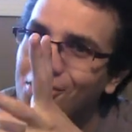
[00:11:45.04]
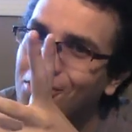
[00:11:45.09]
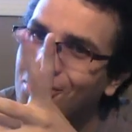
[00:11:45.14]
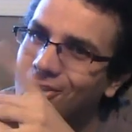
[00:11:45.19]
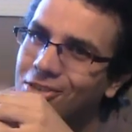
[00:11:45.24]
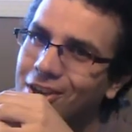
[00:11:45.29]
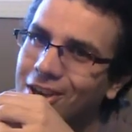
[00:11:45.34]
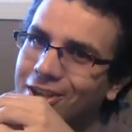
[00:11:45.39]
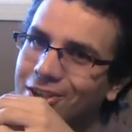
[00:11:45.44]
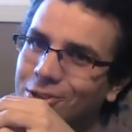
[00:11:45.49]

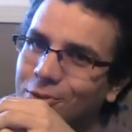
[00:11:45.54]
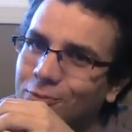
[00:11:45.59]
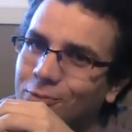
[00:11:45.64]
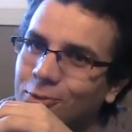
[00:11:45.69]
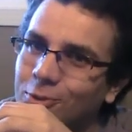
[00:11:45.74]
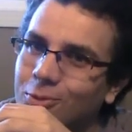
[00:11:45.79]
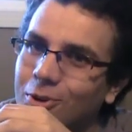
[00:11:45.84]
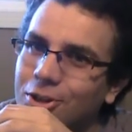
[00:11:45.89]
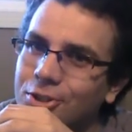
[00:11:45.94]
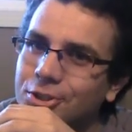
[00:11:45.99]
thank you
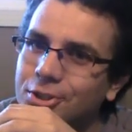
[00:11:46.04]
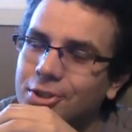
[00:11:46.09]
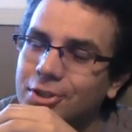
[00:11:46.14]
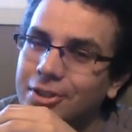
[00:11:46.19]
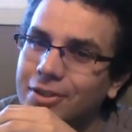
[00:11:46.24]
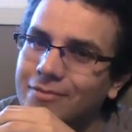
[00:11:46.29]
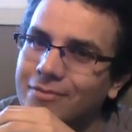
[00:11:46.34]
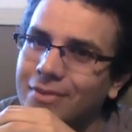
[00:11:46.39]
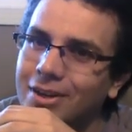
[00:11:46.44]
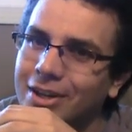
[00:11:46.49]
for
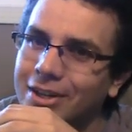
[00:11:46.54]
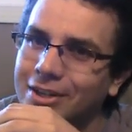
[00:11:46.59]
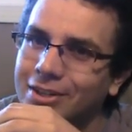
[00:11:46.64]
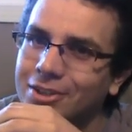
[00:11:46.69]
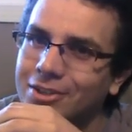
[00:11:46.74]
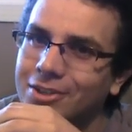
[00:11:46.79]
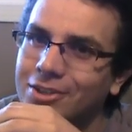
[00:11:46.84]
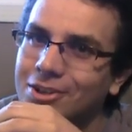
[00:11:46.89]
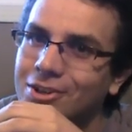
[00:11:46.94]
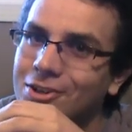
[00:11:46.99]
watching my
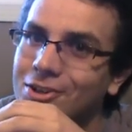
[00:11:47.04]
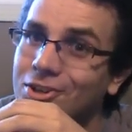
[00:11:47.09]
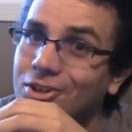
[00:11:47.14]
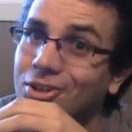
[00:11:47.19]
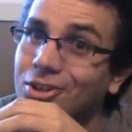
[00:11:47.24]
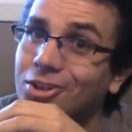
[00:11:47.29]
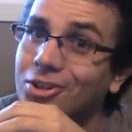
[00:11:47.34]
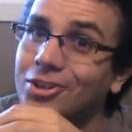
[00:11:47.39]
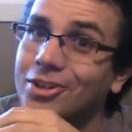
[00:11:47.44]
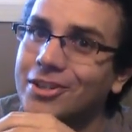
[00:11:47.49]

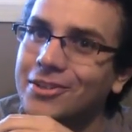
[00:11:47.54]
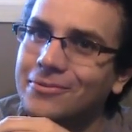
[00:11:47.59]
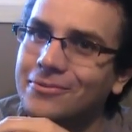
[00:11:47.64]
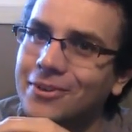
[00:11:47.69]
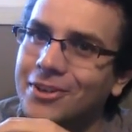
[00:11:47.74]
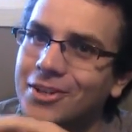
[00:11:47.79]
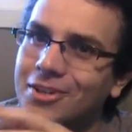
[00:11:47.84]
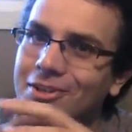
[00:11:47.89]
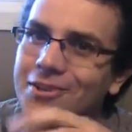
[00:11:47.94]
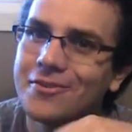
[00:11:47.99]
nerdy
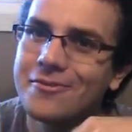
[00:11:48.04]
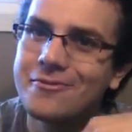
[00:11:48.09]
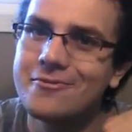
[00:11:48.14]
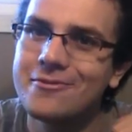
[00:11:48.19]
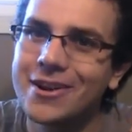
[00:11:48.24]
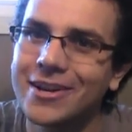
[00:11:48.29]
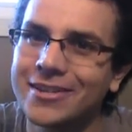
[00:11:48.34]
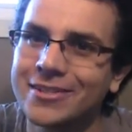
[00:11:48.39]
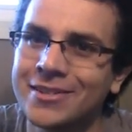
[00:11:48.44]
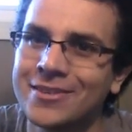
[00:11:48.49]
video
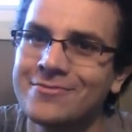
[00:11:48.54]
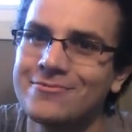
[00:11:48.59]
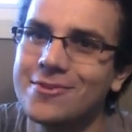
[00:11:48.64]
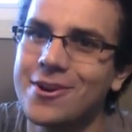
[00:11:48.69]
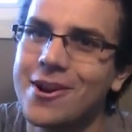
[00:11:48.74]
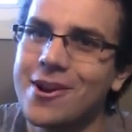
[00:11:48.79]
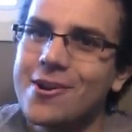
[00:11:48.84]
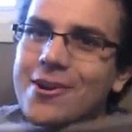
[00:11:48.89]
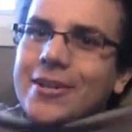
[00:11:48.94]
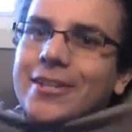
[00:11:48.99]
as I'm
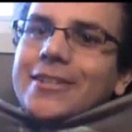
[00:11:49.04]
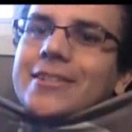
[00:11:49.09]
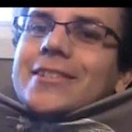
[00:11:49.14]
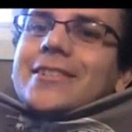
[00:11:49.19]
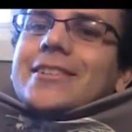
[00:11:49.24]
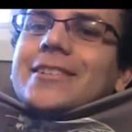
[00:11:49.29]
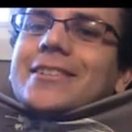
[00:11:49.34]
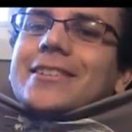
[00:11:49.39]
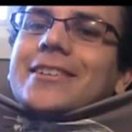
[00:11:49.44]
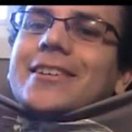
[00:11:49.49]
wearing,
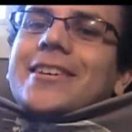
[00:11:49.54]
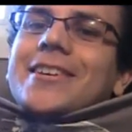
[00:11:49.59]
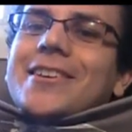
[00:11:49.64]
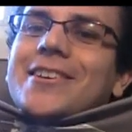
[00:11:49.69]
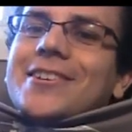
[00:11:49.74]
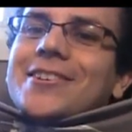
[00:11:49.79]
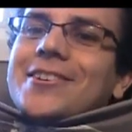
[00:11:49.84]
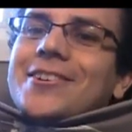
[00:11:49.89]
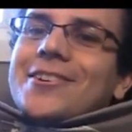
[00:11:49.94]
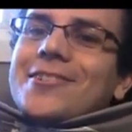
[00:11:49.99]

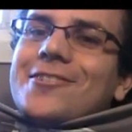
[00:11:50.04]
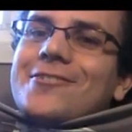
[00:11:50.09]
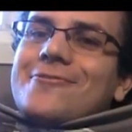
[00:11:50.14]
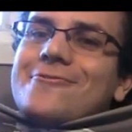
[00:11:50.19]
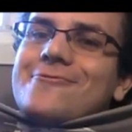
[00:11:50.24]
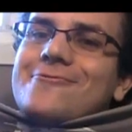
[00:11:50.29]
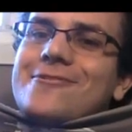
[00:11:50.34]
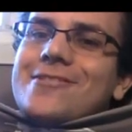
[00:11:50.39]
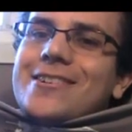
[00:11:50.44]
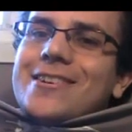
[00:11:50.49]

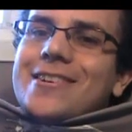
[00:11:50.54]
a